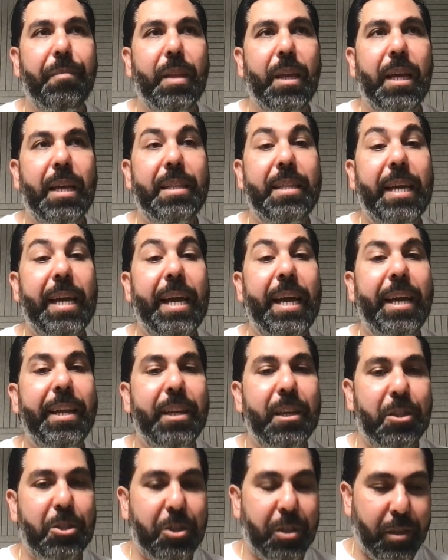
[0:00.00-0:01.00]
the
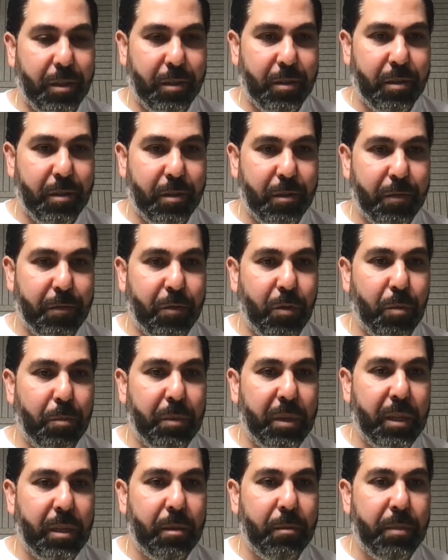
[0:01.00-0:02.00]
energy for
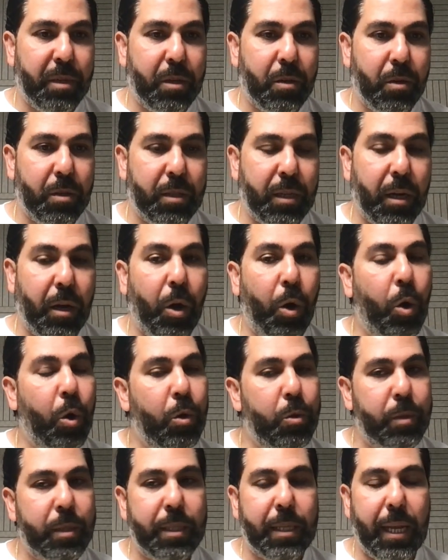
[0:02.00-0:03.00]
me, because I
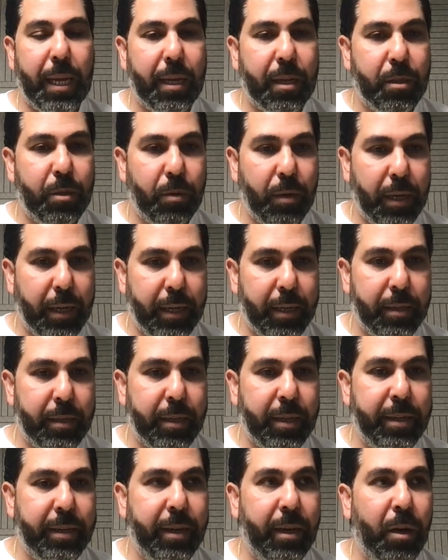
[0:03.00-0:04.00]
always like to learn,
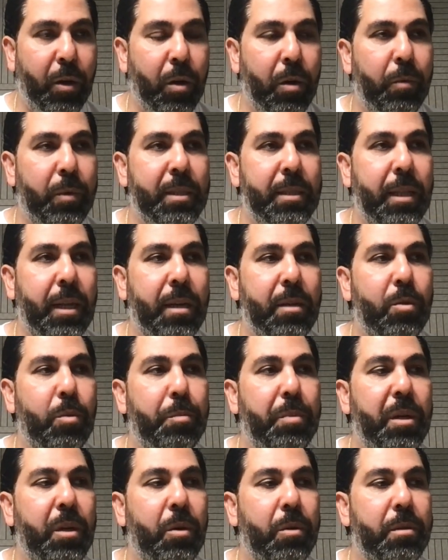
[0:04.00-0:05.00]
and I always like to
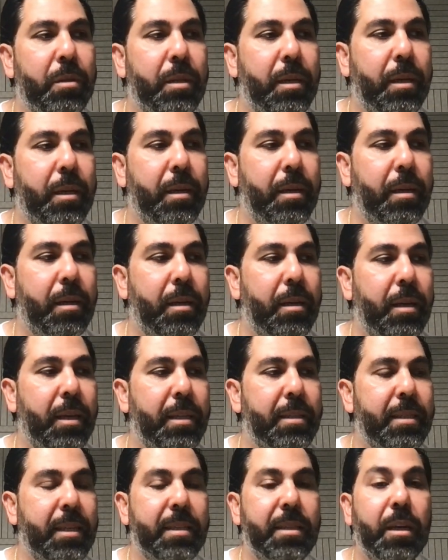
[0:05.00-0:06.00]
be on the,
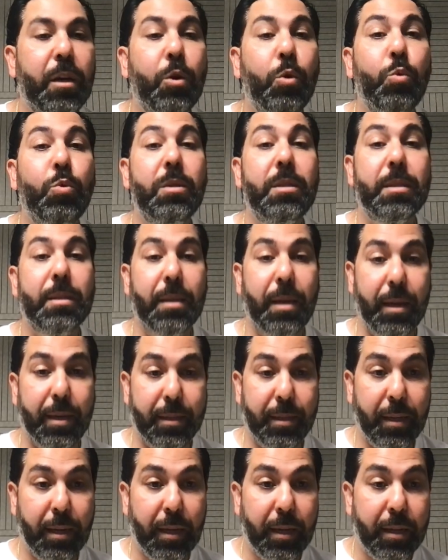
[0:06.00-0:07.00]
let's say, the good side,
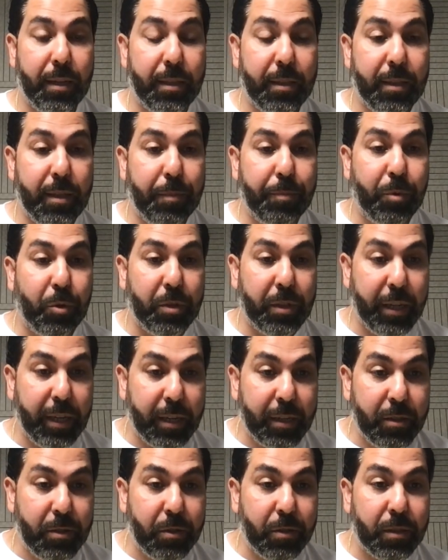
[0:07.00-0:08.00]
the
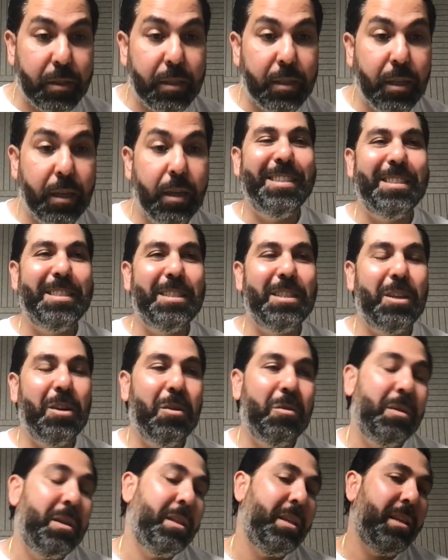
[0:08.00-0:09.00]
protector.
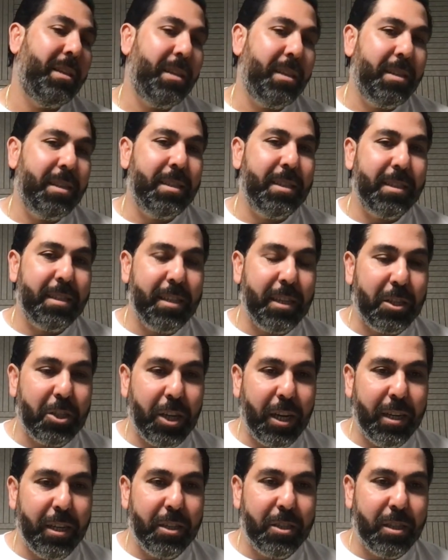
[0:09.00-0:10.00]
So I think that this is the
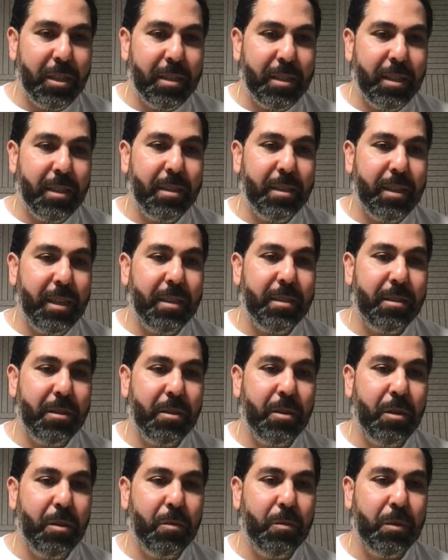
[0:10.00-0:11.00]
challenges, and
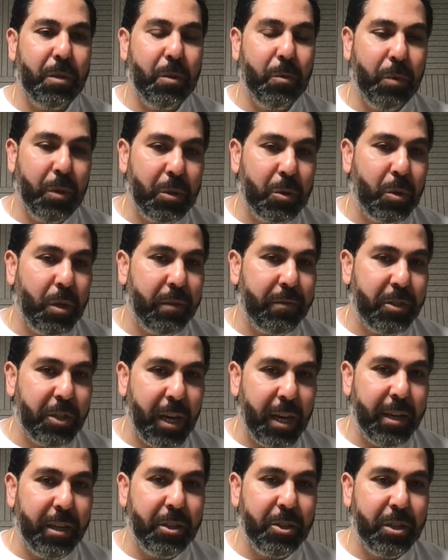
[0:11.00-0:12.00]
you want to have
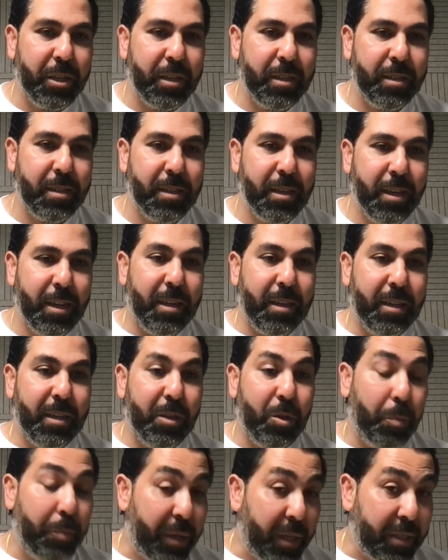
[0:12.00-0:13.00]
challenges in
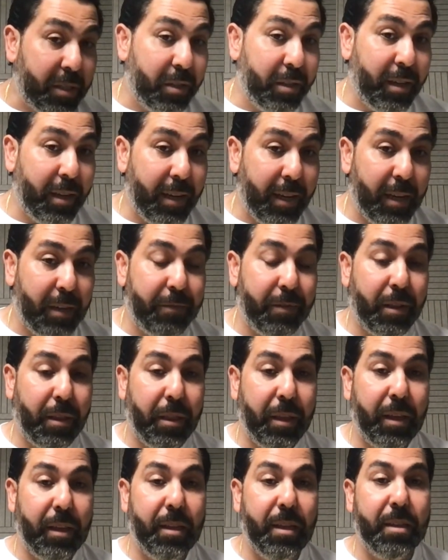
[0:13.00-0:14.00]
your personal life. I
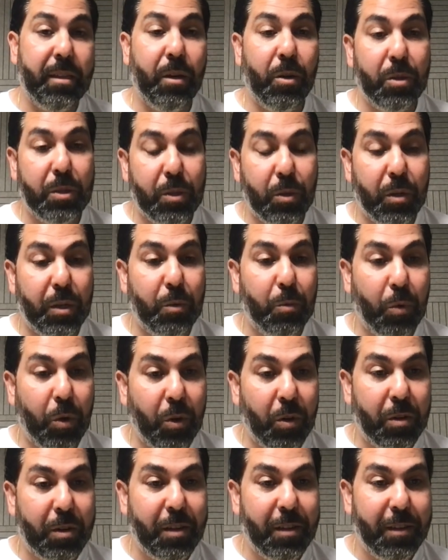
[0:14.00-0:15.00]
think that also in
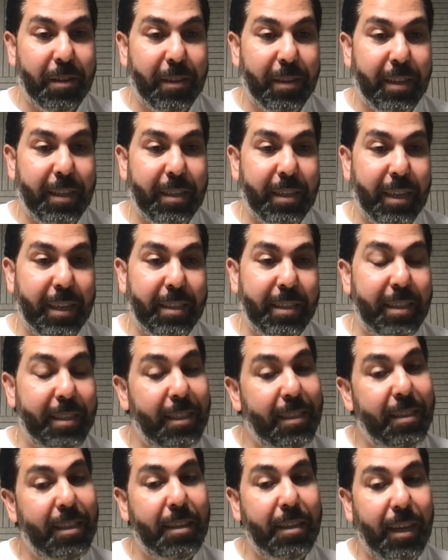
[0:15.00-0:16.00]
work, and this
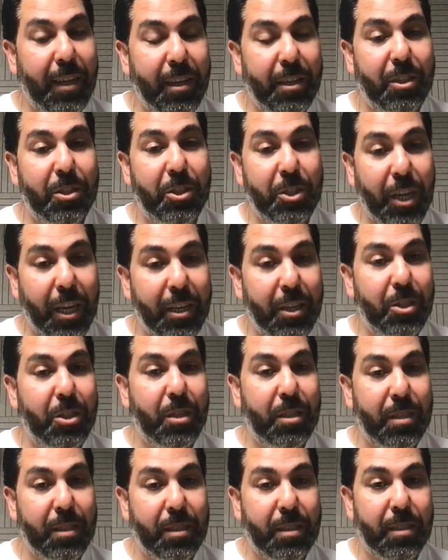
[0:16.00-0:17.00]
is the
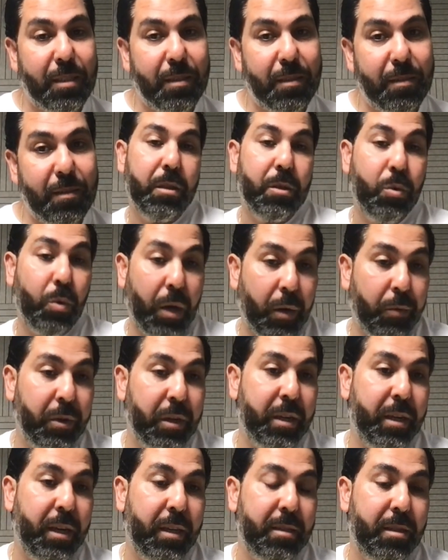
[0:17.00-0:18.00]
challenges to our
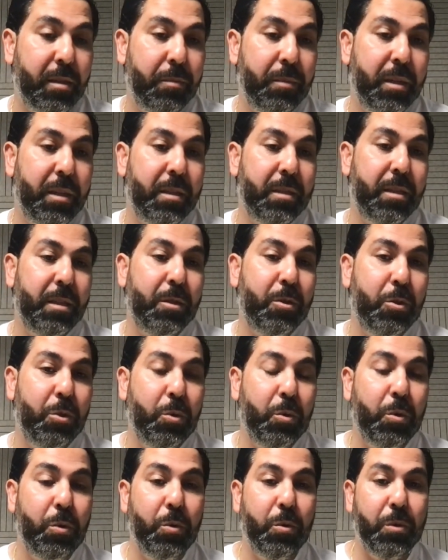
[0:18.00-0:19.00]
customers and to
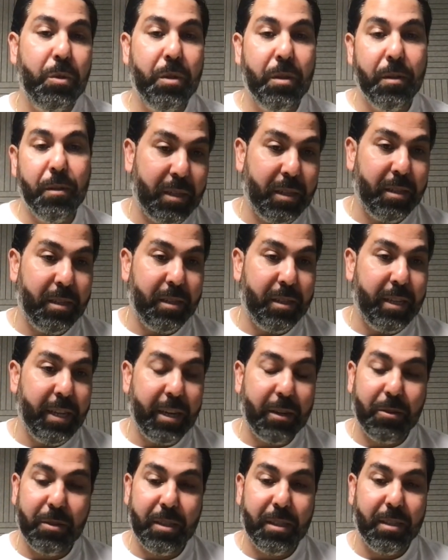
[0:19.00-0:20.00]
do good in the
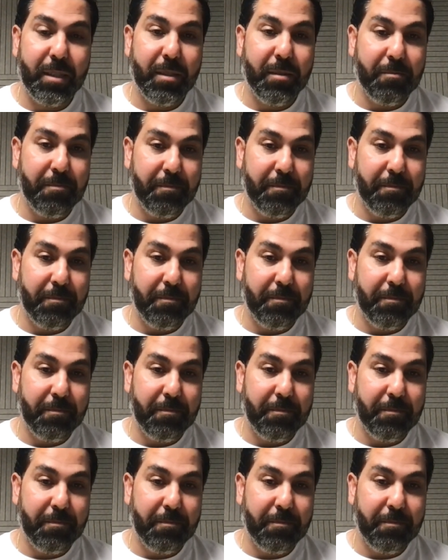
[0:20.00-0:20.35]
ecosystem.